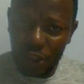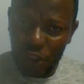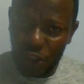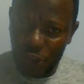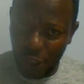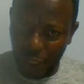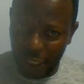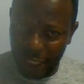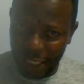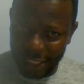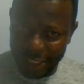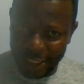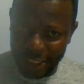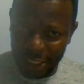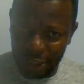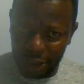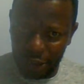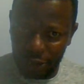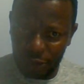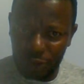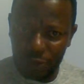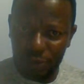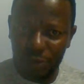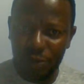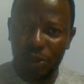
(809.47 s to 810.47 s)
So
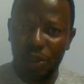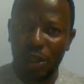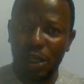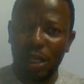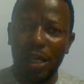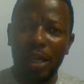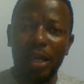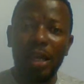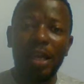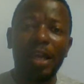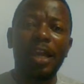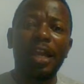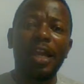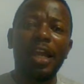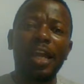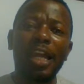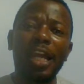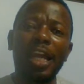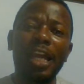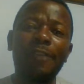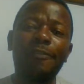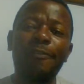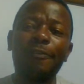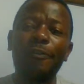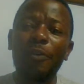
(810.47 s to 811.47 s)
listen,
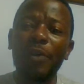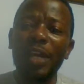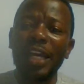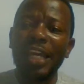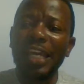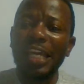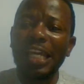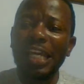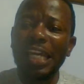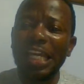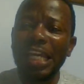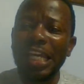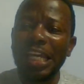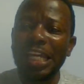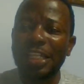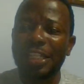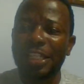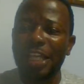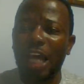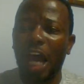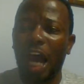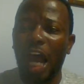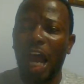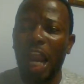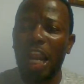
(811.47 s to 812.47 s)
if we
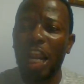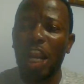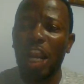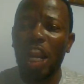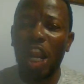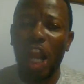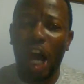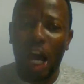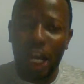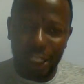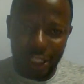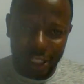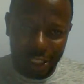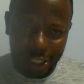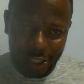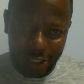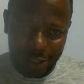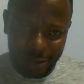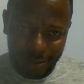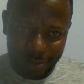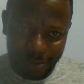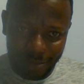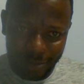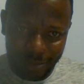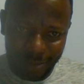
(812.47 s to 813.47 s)
eat a lot,
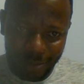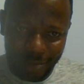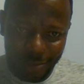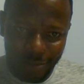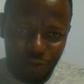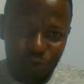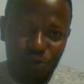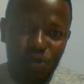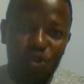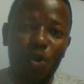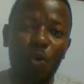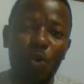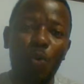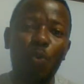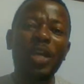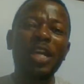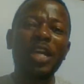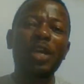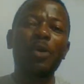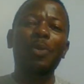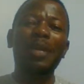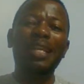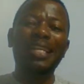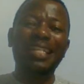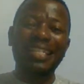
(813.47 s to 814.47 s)

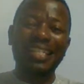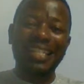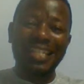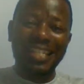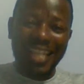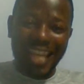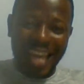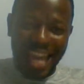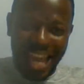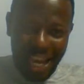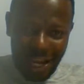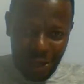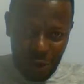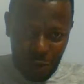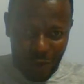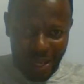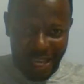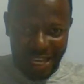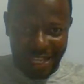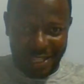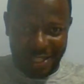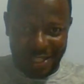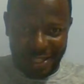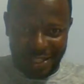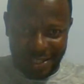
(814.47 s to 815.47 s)
we will gain
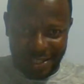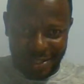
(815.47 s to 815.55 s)
weight.